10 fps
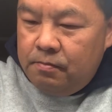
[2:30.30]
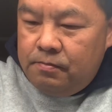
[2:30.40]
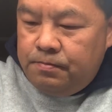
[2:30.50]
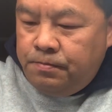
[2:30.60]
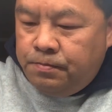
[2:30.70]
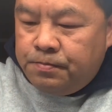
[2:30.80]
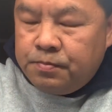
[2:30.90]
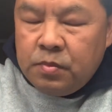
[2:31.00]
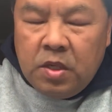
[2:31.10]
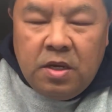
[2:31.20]

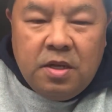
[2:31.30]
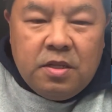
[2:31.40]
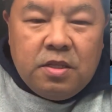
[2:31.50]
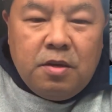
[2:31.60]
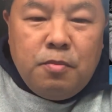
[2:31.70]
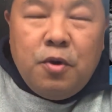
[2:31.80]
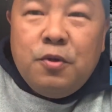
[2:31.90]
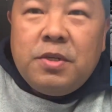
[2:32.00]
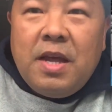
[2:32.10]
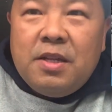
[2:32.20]
The
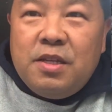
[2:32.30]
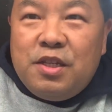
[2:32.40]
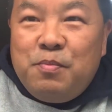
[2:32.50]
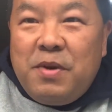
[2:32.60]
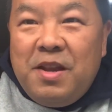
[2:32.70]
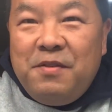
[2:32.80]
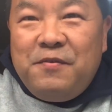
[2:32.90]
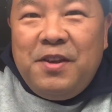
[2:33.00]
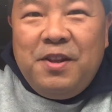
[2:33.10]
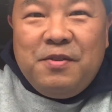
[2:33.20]
most anticipated
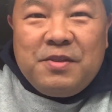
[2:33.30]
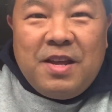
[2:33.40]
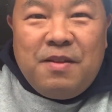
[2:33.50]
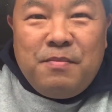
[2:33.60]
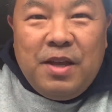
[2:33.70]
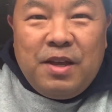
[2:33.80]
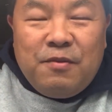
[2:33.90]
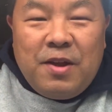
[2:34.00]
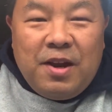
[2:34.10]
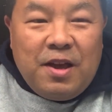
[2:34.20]
video that I'm making
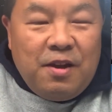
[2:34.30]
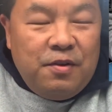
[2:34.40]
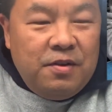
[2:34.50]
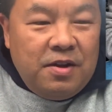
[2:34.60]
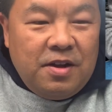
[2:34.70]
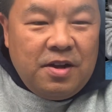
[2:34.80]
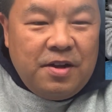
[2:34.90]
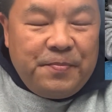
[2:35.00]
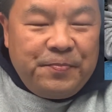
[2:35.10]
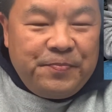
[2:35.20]
right
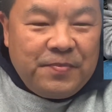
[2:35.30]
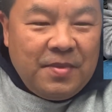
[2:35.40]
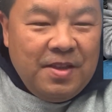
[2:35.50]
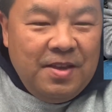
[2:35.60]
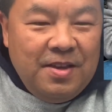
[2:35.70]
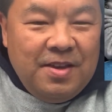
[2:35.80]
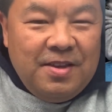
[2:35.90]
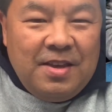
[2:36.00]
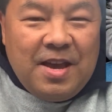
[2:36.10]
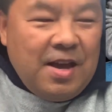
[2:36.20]
now.
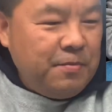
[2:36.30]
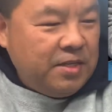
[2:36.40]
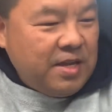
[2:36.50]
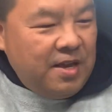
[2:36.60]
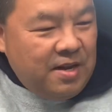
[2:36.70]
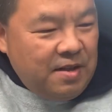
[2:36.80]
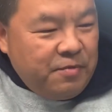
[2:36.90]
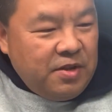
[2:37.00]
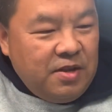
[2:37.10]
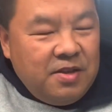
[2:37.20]
Yeah, I'm excited. I'm
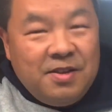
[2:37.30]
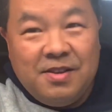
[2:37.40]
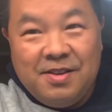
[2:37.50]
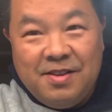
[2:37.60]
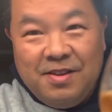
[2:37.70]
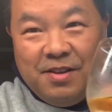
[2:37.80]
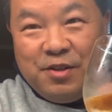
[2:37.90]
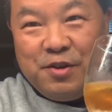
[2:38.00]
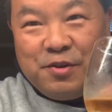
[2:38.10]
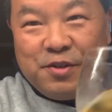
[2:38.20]
gonna
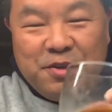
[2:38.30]
cheers.